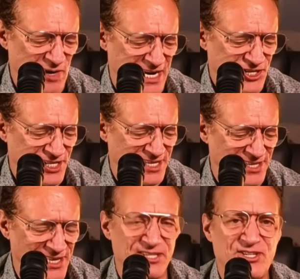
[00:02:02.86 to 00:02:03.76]
watch
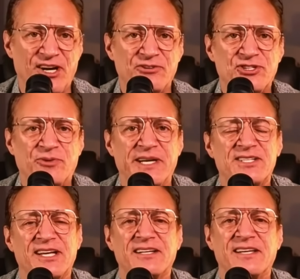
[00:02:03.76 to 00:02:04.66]
Lizzo
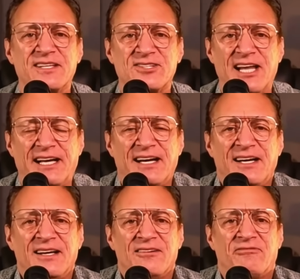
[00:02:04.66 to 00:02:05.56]
squeezed into this like
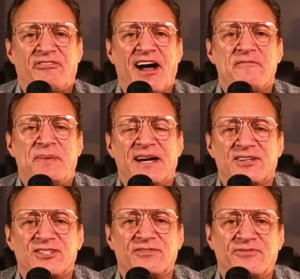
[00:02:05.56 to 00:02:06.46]
5
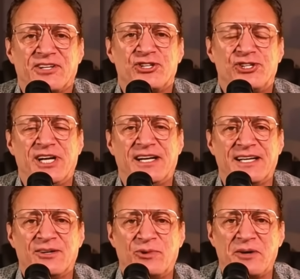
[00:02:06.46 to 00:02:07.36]
pounds of shit
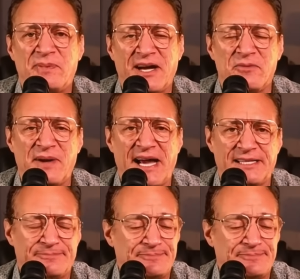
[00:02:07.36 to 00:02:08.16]
in a 1 pound bag.